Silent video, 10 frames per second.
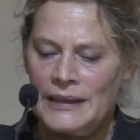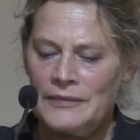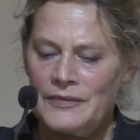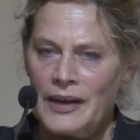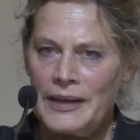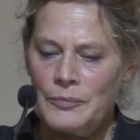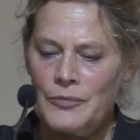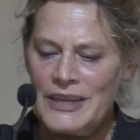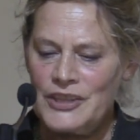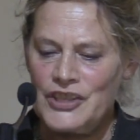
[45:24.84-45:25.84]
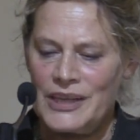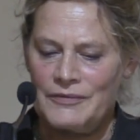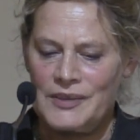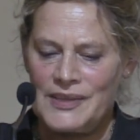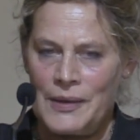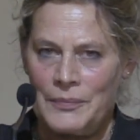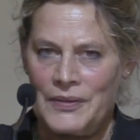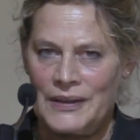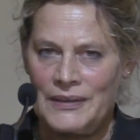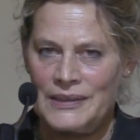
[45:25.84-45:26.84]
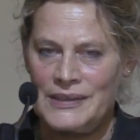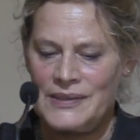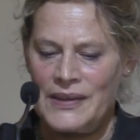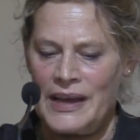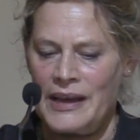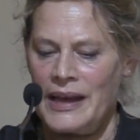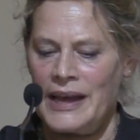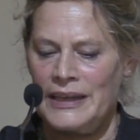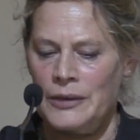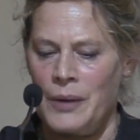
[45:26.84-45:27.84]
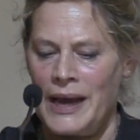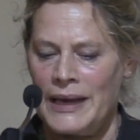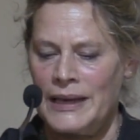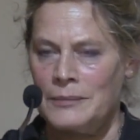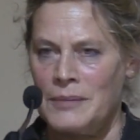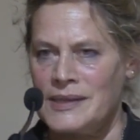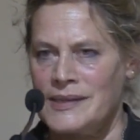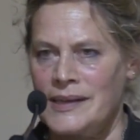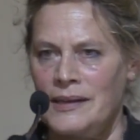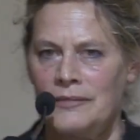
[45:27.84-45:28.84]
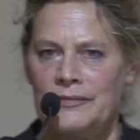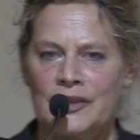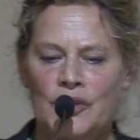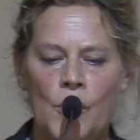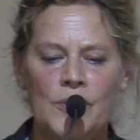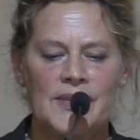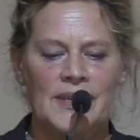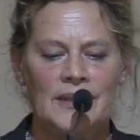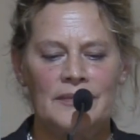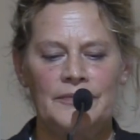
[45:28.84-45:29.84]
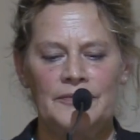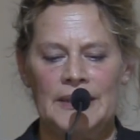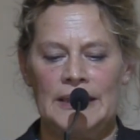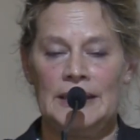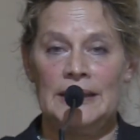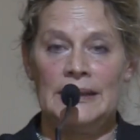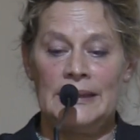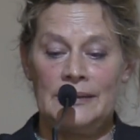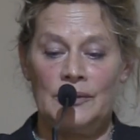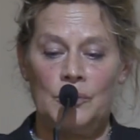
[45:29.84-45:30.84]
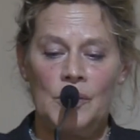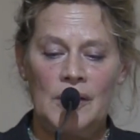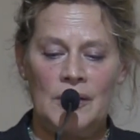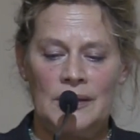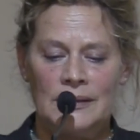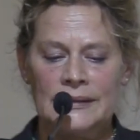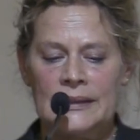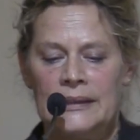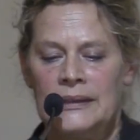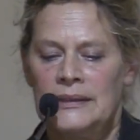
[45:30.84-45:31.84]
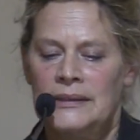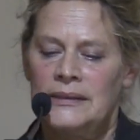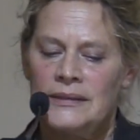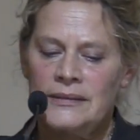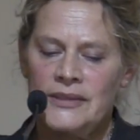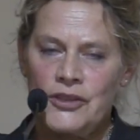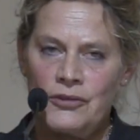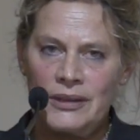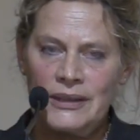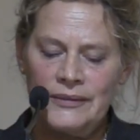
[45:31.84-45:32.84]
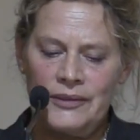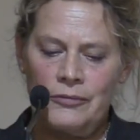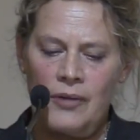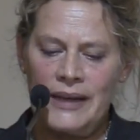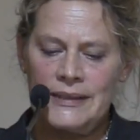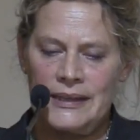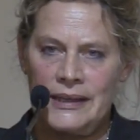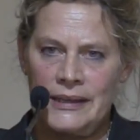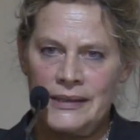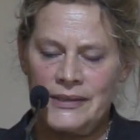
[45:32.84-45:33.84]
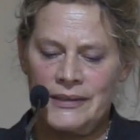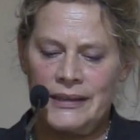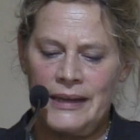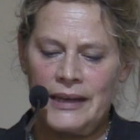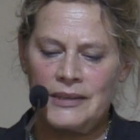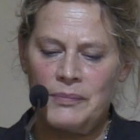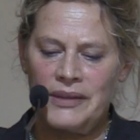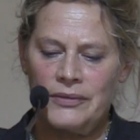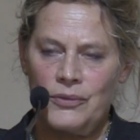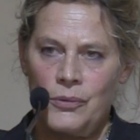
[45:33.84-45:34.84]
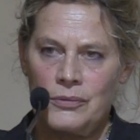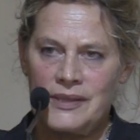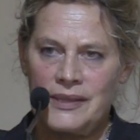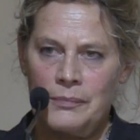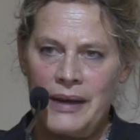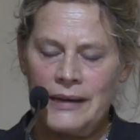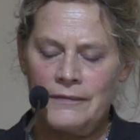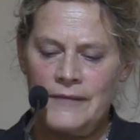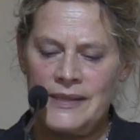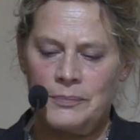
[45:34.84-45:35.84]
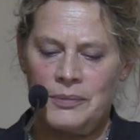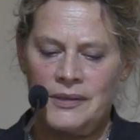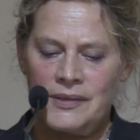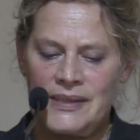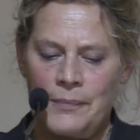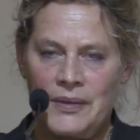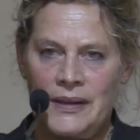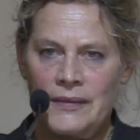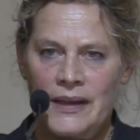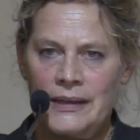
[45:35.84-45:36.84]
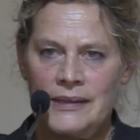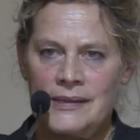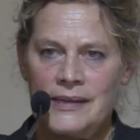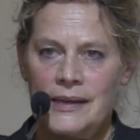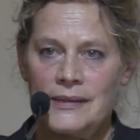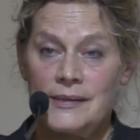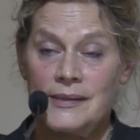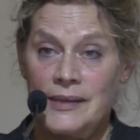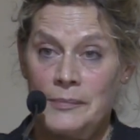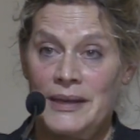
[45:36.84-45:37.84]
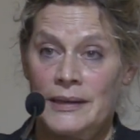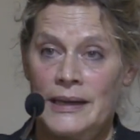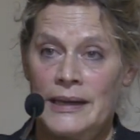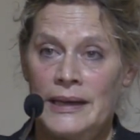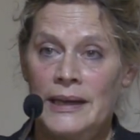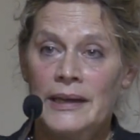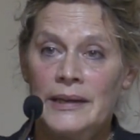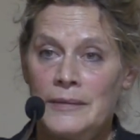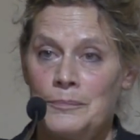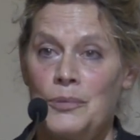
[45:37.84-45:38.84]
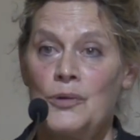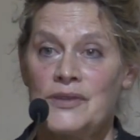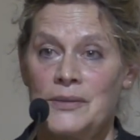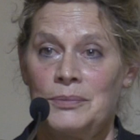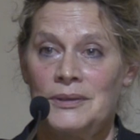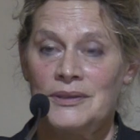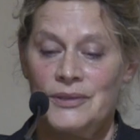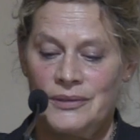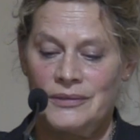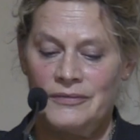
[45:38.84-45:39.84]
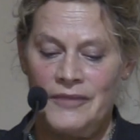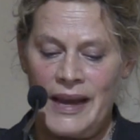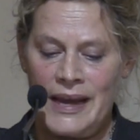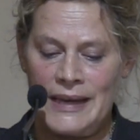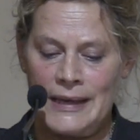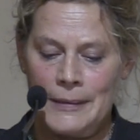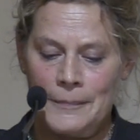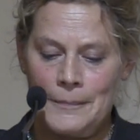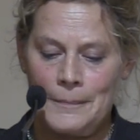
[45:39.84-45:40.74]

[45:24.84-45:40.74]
If I am reaching for something that is there anyway in myself, in yourself, in the world, the struggle in the writing is to connect my thoughts and make visible something that is seemingly impossible to convey.